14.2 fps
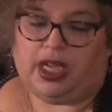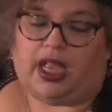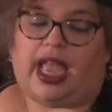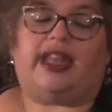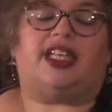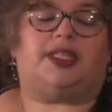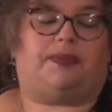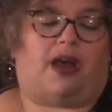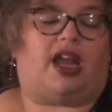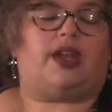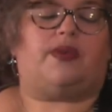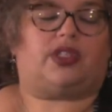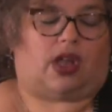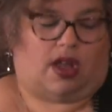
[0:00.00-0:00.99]
and his
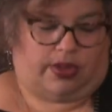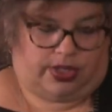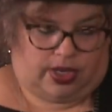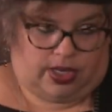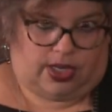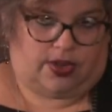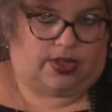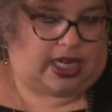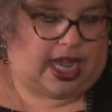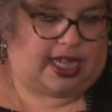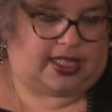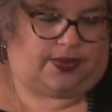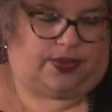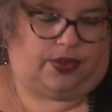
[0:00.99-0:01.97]
body was also used
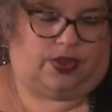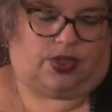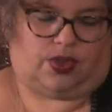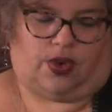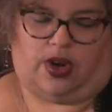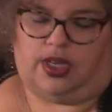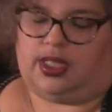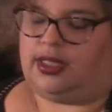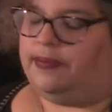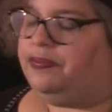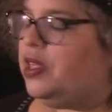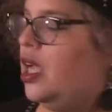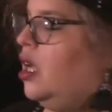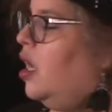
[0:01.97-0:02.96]
as a food source.
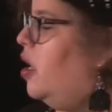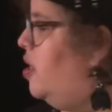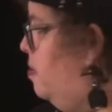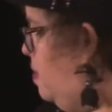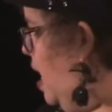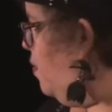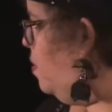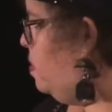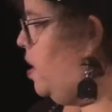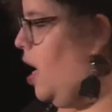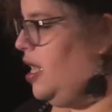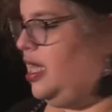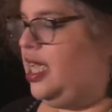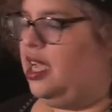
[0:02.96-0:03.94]
The men from the
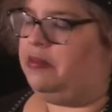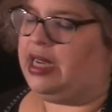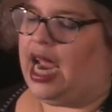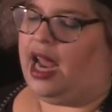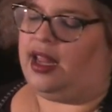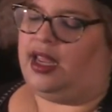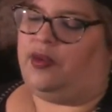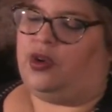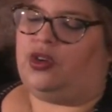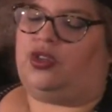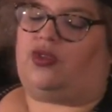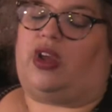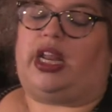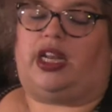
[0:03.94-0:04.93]
Nottingham Galley were
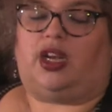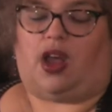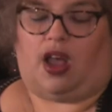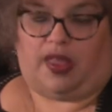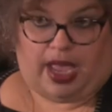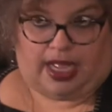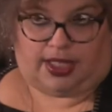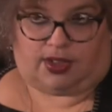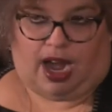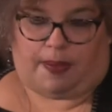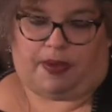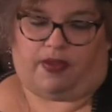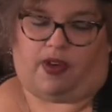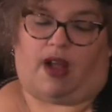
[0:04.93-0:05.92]
stranded on that
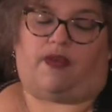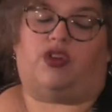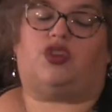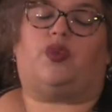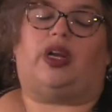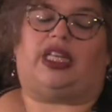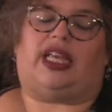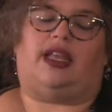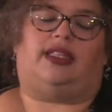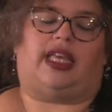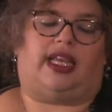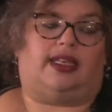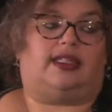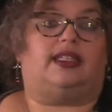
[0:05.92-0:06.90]
scrap of rock for 28
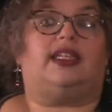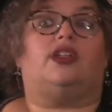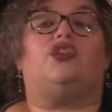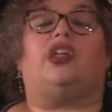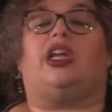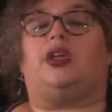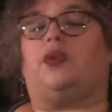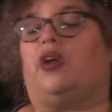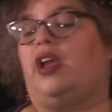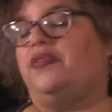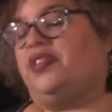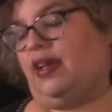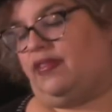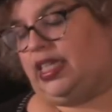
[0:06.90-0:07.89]
days until January of
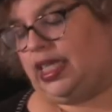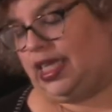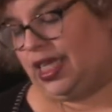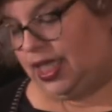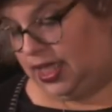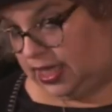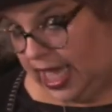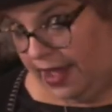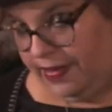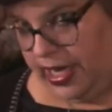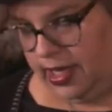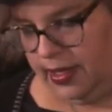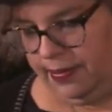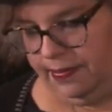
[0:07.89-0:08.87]

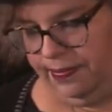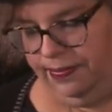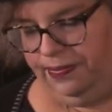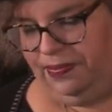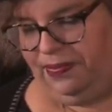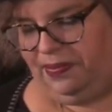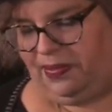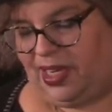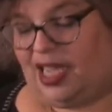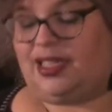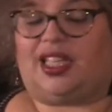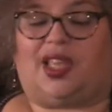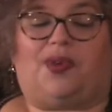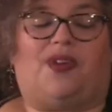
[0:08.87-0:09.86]
1711,
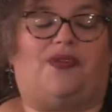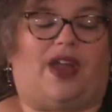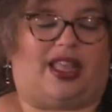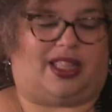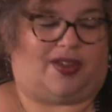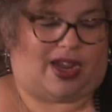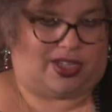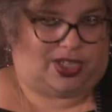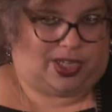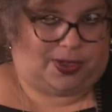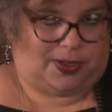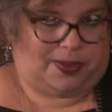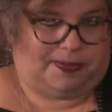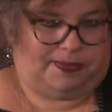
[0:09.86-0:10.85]
until they were finally
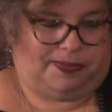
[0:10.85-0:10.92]
rescued.